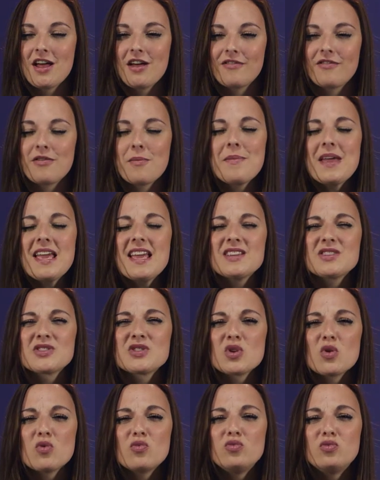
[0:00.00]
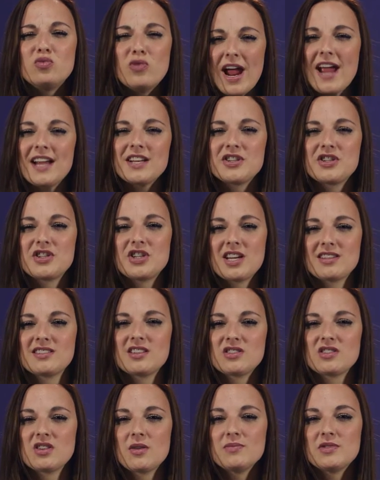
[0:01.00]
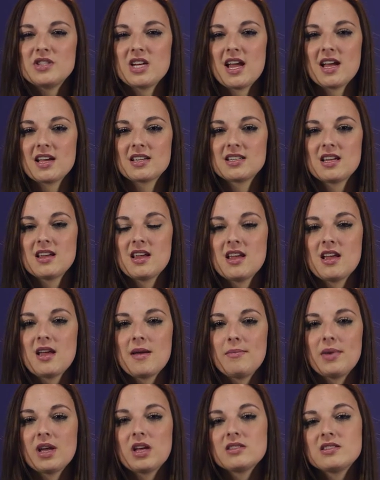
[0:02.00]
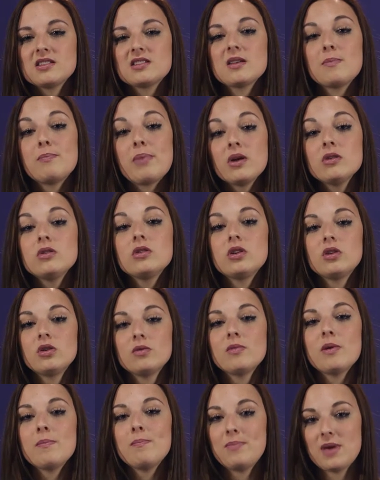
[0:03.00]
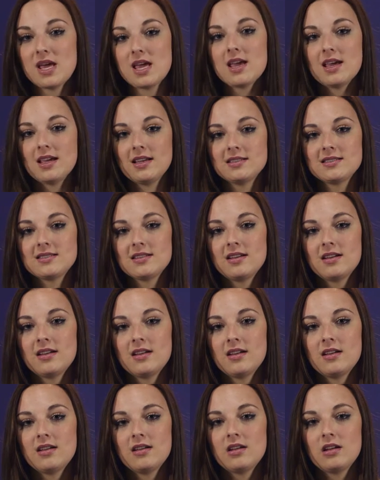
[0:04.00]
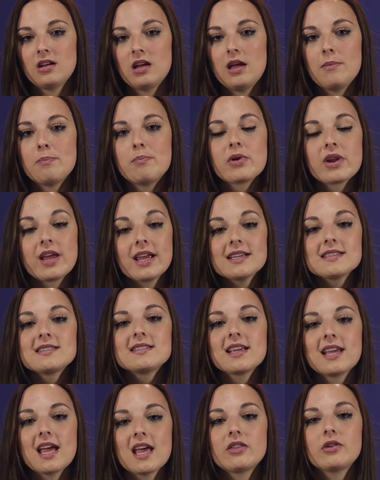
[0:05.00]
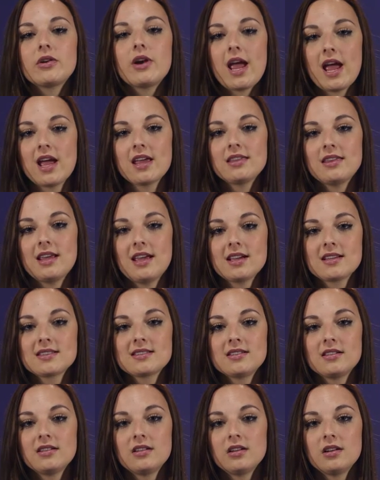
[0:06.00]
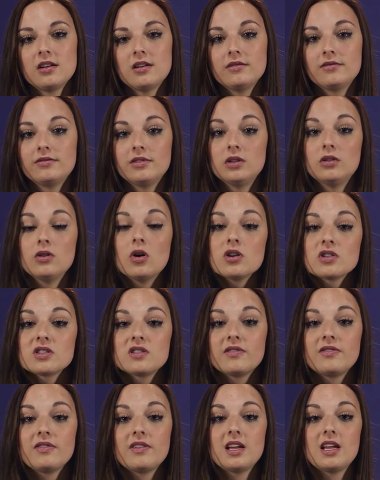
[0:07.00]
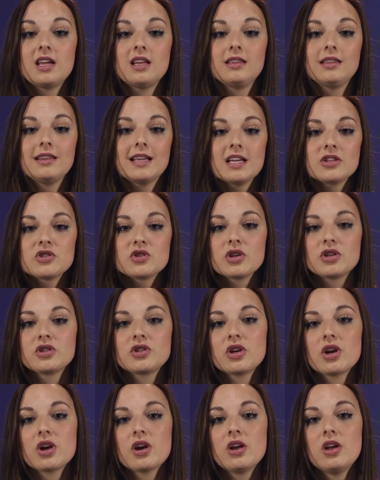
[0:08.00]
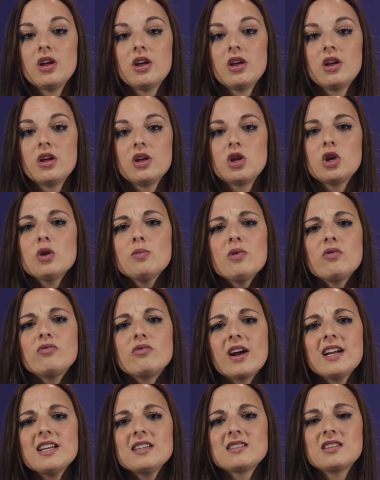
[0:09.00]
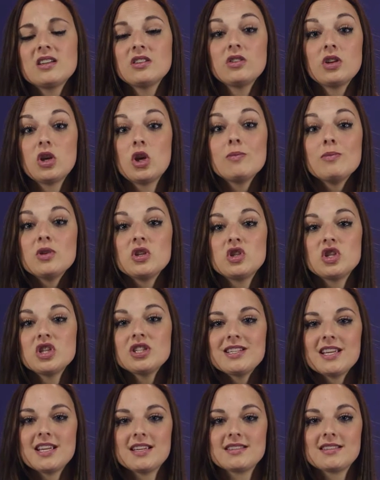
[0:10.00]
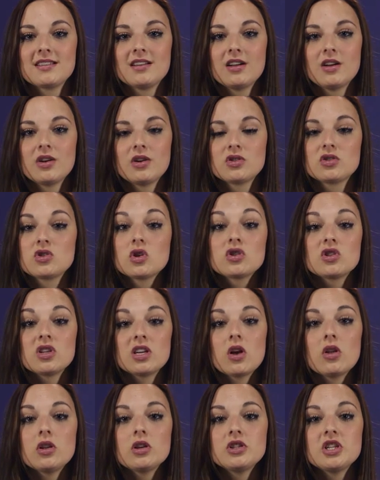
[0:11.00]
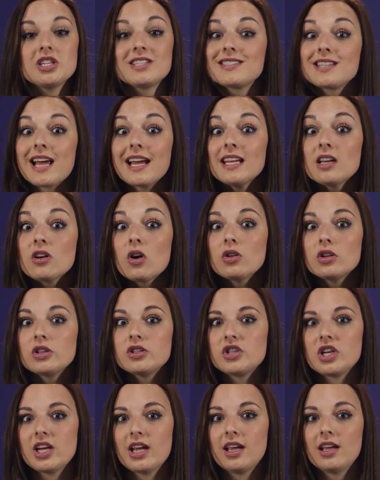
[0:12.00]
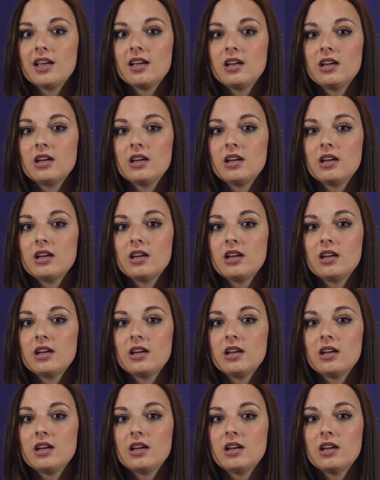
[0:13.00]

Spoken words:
For me, it's so rich as a subject because it's about human beings. It brings together ethics, philosophy, literature, human rights and human duties, sociology, psychology.